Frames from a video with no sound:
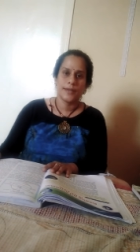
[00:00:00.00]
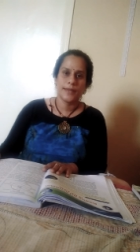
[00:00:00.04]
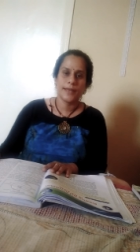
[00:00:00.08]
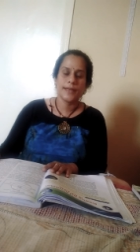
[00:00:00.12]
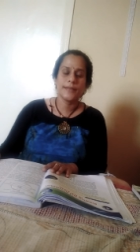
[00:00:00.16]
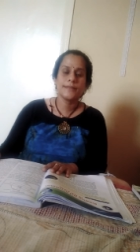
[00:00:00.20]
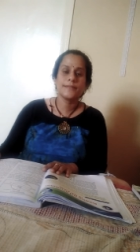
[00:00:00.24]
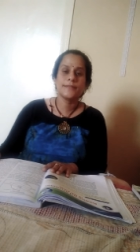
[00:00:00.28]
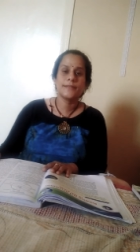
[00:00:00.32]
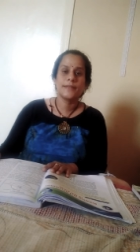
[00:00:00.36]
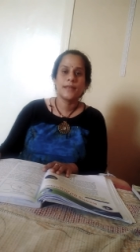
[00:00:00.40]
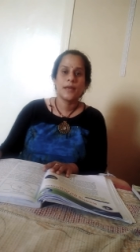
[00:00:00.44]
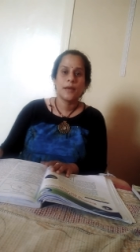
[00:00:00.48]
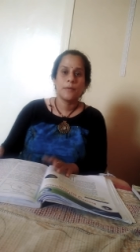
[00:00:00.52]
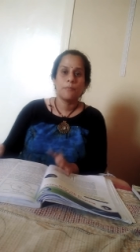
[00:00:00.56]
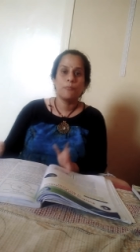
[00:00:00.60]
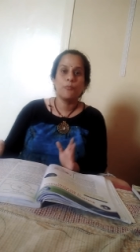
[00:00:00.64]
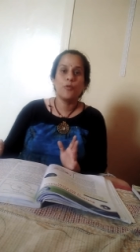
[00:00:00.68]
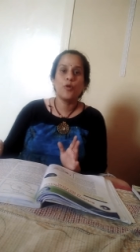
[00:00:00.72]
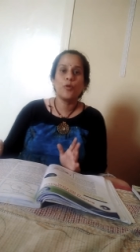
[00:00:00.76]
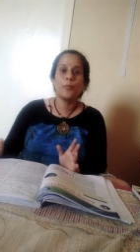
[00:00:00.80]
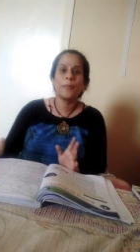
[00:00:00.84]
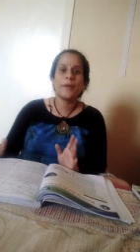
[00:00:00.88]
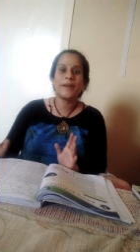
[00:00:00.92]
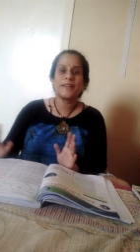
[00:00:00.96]
Yes,
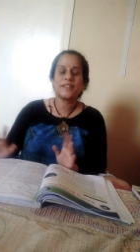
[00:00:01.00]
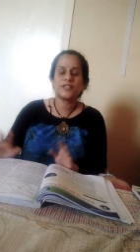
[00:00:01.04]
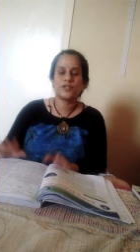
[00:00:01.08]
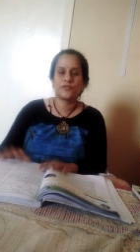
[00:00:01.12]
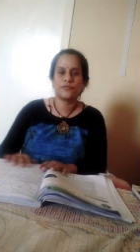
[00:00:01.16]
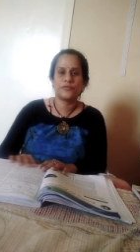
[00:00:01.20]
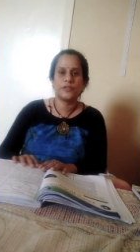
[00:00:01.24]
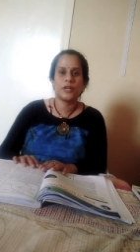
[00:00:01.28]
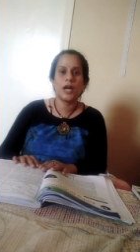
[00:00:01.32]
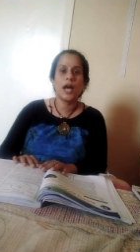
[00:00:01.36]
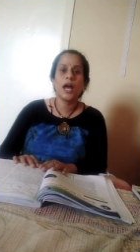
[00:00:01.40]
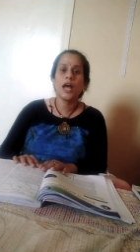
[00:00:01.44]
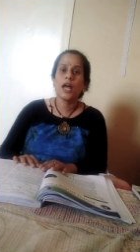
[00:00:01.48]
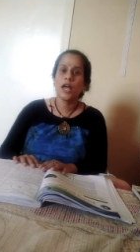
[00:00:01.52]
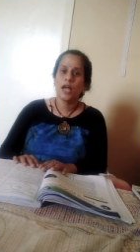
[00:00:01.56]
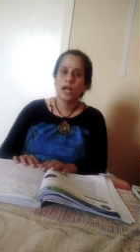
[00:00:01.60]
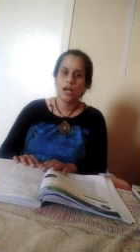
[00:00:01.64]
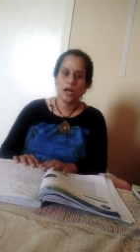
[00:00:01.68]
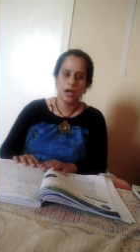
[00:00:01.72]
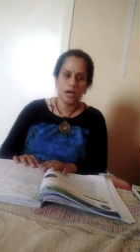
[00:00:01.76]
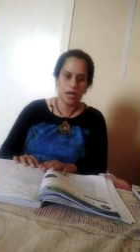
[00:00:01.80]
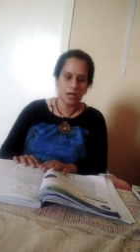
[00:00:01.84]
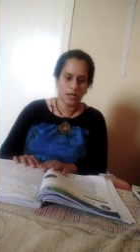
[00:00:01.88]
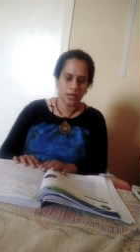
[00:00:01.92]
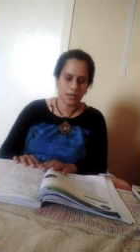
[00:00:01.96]
movements of the
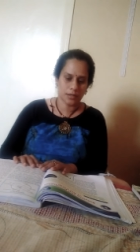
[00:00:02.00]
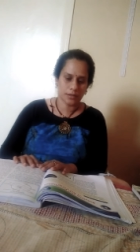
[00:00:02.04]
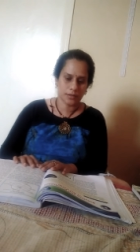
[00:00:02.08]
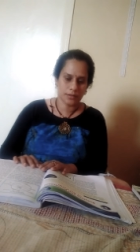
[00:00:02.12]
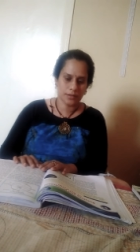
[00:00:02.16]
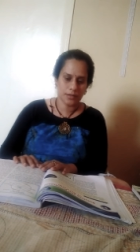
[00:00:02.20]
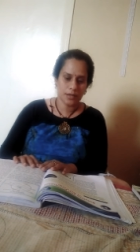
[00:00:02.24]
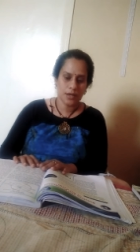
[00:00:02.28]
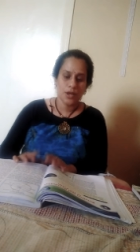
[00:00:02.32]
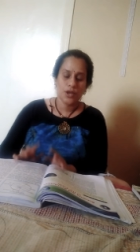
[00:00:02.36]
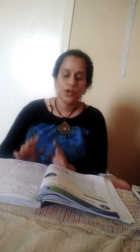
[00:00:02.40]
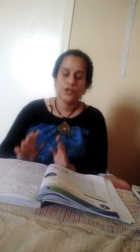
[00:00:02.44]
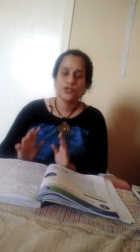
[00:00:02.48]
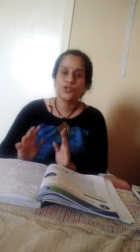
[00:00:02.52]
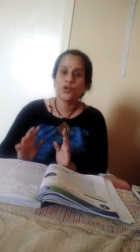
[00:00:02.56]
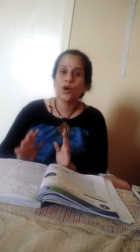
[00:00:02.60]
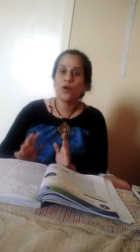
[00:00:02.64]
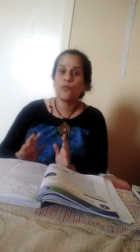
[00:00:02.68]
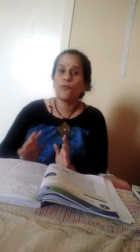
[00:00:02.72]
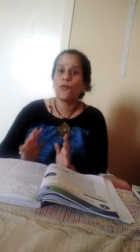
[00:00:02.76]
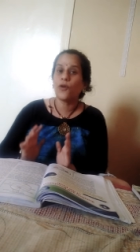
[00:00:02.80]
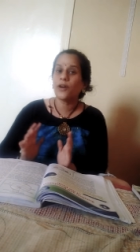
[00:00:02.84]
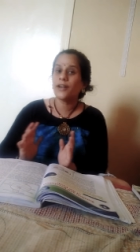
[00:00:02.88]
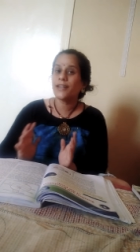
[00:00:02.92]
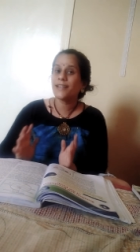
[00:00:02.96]
earth.
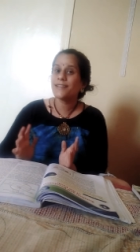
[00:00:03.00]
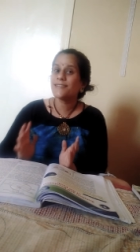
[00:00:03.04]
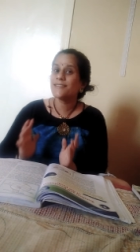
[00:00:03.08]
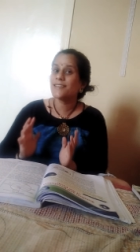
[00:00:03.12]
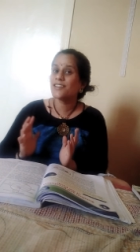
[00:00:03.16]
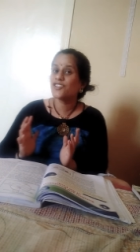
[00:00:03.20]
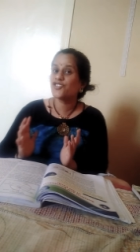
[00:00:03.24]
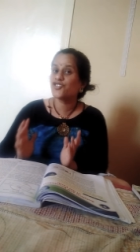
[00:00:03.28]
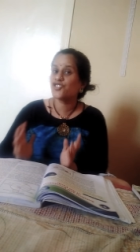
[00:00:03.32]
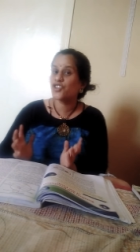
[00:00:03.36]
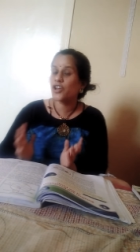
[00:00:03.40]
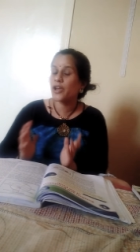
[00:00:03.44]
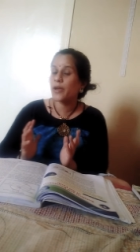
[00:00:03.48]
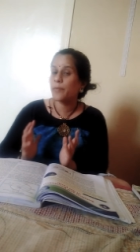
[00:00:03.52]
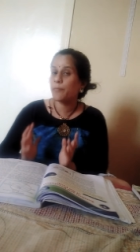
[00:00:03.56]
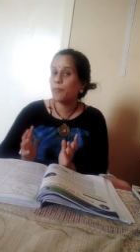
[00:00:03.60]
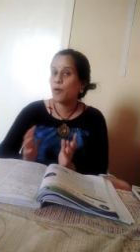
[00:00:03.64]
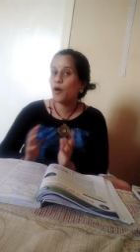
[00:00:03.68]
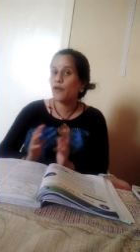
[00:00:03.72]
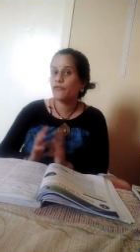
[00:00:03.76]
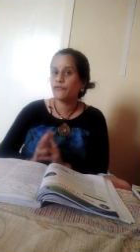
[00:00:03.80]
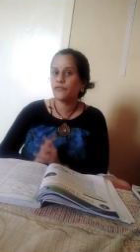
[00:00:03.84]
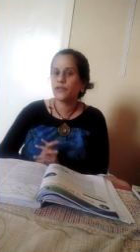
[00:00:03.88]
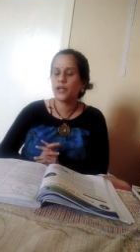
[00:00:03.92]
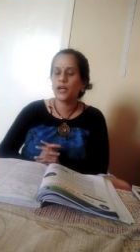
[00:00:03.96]
So what is the shape
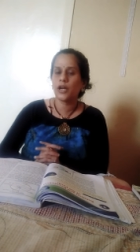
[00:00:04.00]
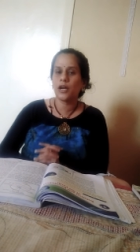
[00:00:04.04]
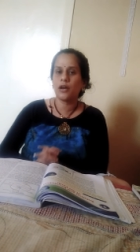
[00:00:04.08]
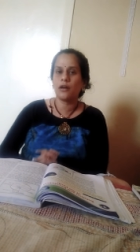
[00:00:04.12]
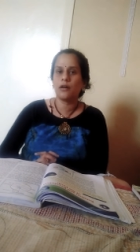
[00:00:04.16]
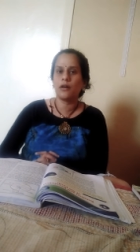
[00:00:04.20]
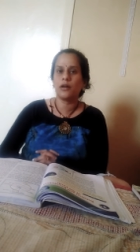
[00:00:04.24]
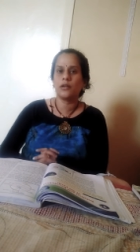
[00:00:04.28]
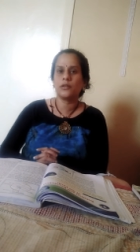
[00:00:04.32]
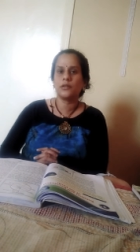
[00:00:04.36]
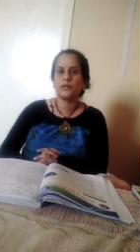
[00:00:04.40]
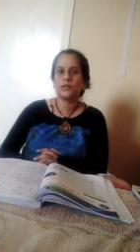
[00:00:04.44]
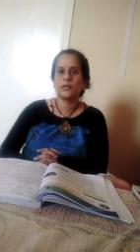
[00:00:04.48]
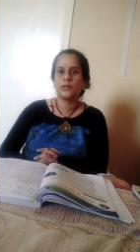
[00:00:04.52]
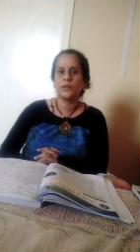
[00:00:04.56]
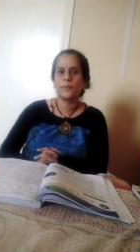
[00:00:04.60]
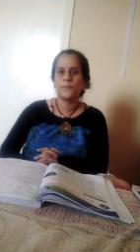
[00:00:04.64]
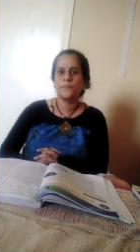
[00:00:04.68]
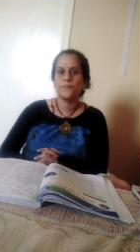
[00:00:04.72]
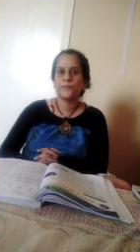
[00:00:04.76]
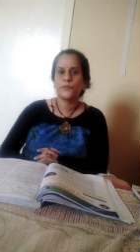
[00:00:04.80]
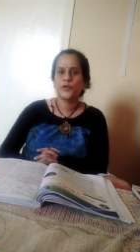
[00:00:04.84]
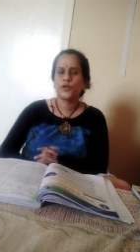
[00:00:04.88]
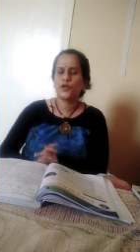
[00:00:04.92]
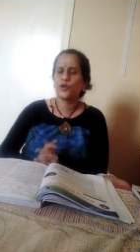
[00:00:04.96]
of the earth?
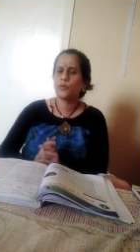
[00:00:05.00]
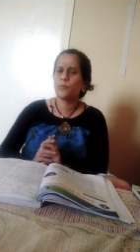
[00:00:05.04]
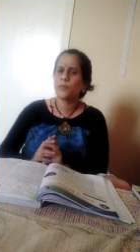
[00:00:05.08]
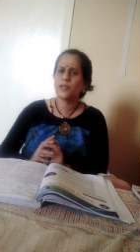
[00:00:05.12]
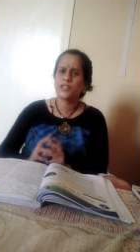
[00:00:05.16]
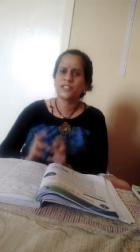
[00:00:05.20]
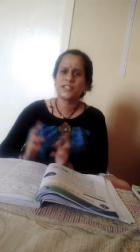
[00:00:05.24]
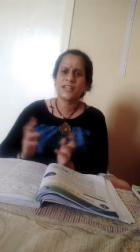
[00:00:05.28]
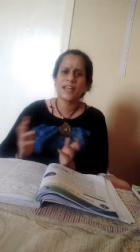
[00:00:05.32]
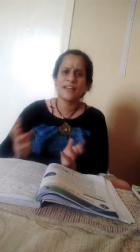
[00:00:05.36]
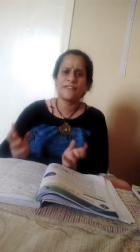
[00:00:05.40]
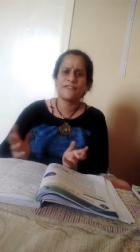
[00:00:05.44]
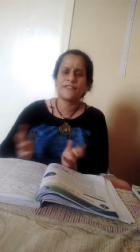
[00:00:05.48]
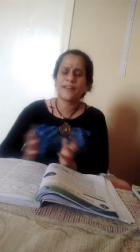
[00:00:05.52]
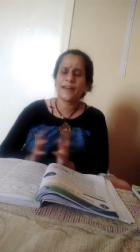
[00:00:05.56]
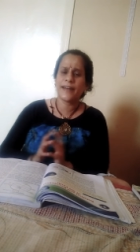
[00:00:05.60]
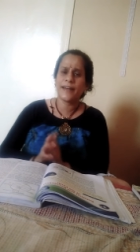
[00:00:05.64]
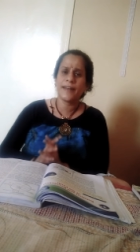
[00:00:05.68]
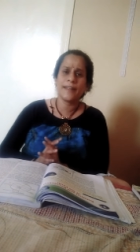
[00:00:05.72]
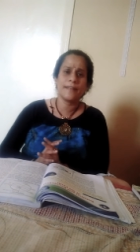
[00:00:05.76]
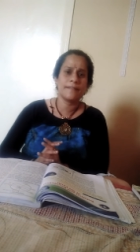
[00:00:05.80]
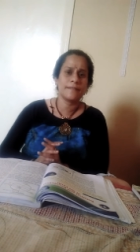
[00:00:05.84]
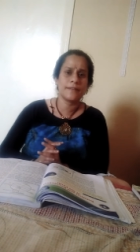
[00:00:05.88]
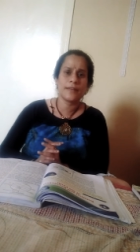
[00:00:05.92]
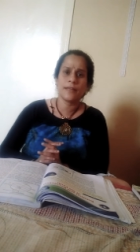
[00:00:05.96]
You must have
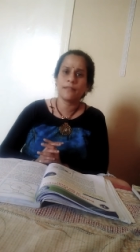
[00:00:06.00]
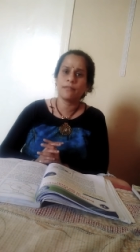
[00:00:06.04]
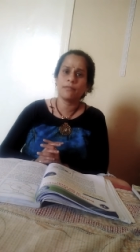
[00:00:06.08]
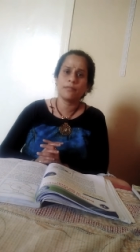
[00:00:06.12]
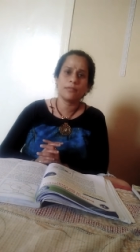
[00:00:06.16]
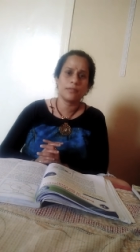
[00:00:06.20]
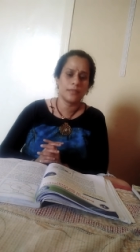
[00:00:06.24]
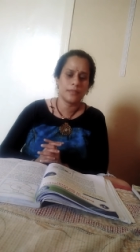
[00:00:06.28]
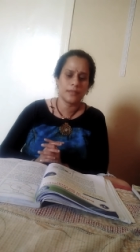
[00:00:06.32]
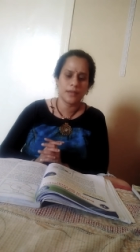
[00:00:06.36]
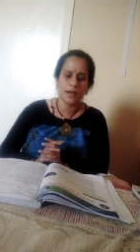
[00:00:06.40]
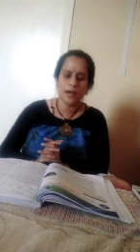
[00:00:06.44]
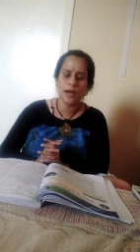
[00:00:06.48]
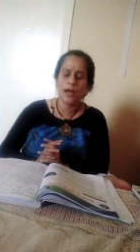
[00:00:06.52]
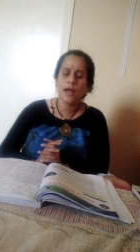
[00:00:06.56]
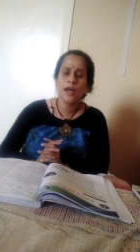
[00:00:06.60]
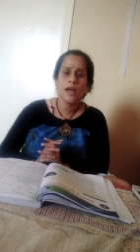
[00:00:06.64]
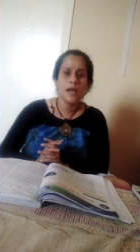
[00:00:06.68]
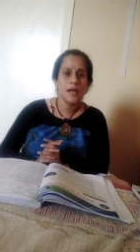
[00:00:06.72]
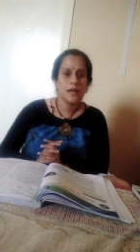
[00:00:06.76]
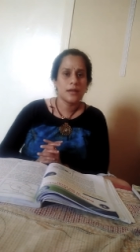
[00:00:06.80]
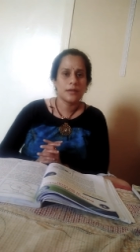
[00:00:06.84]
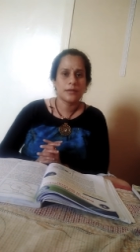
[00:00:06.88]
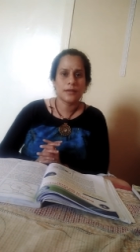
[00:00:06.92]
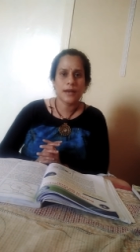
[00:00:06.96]
read it in the
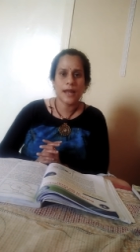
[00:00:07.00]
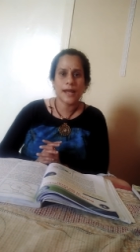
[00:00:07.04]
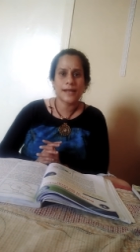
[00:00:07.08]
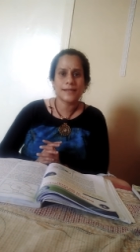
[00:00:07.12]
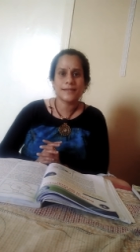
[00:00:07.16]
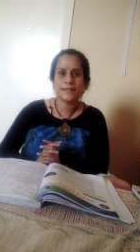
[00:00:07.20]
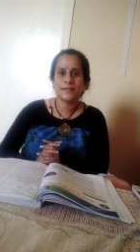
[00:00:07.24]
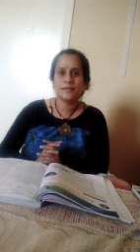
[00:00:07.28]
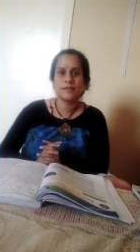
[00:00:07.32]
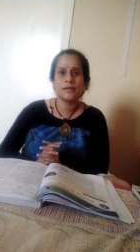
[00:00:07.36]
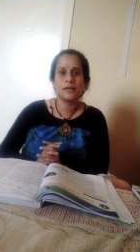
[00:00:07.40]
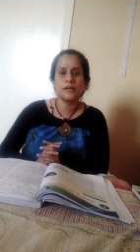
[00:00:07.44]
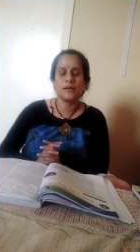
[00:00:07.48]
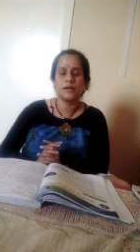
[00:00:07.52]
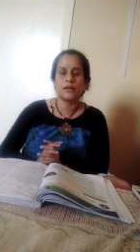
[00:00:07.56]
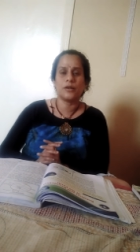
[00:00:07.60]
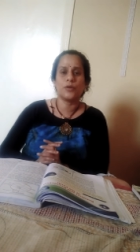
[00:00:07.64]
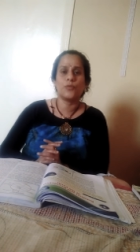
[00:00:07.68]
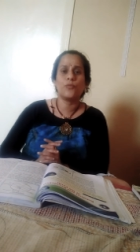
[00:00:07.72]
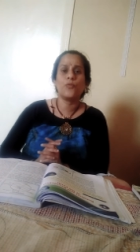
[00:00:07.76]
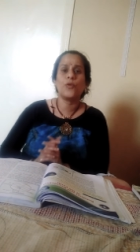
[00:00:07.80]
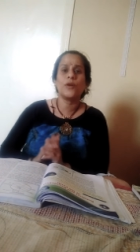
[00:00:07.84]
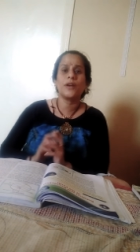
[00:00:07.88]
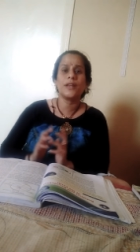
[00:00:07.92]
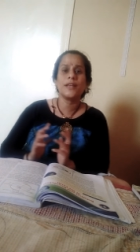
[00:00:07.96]
class 3rd.
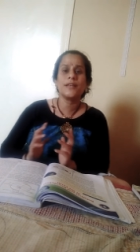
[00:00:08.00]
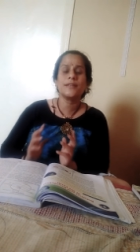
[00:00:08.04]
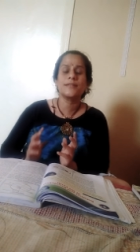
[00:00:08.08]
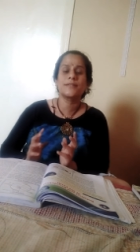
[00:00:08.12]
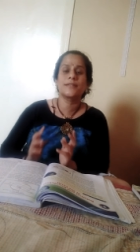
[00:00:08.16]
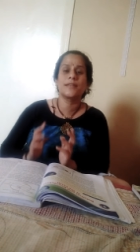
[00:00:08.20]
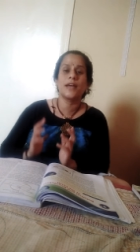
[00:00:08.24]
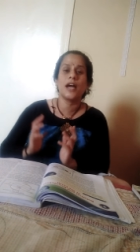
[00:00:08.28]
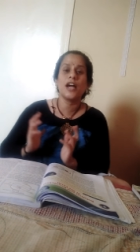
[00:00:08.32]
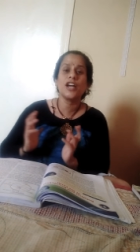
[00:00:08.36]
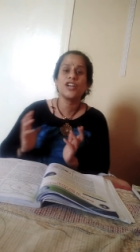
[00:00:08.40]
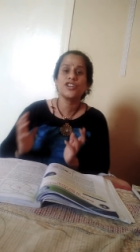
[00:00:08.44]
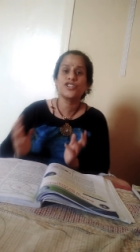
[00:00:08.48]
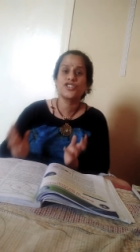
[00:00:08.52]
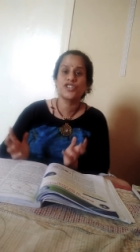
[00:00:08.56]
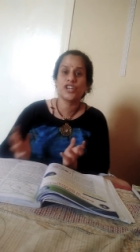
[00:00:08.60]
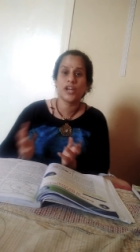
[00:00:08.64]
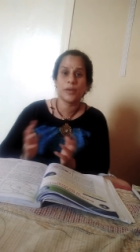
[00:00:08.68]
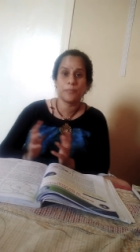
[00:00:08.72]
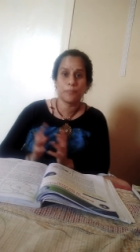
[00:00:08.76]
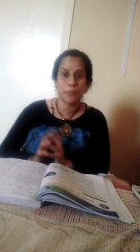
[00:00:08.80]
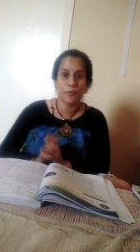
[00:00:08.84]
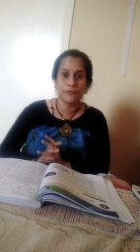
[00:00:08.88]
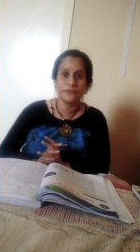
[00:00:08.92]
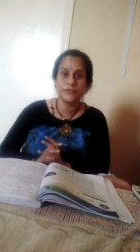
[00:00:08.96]
What is the
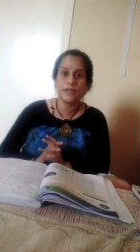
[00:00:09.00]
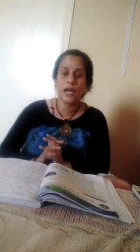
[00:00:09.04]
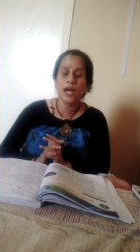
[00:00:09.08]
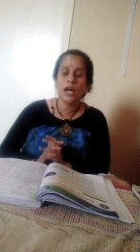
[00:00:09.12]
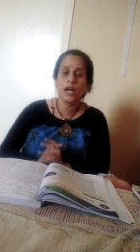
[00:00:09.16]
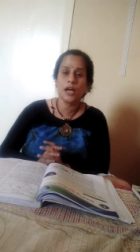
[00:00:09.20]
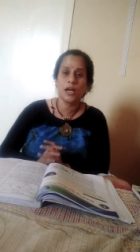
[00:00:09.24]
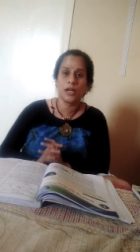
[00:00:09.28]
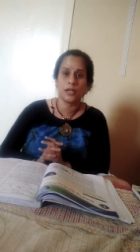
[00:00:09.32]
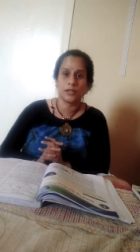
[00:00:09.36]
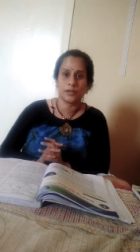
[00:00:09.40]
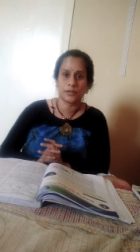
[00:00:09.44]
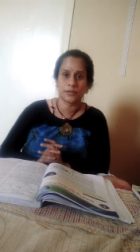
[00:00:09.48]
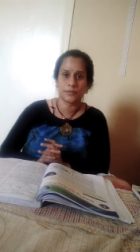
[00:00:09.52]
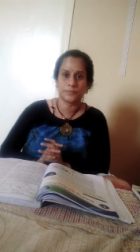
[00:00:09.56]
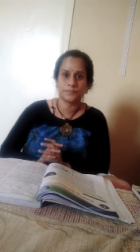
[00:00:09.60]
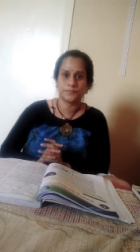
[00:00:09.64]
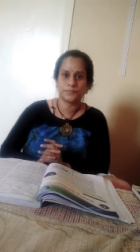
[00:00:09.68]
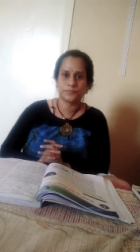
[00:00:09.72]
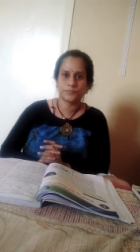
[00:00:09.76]
shape of the earth?